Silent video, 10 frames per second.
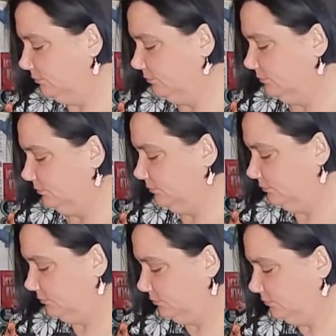
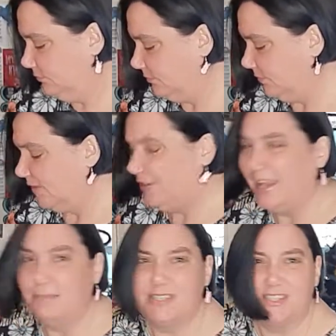I feel like
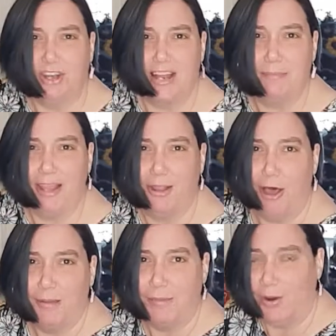I'm starting my
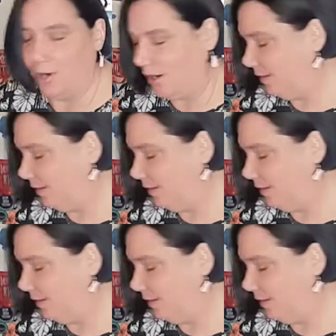lawnmower.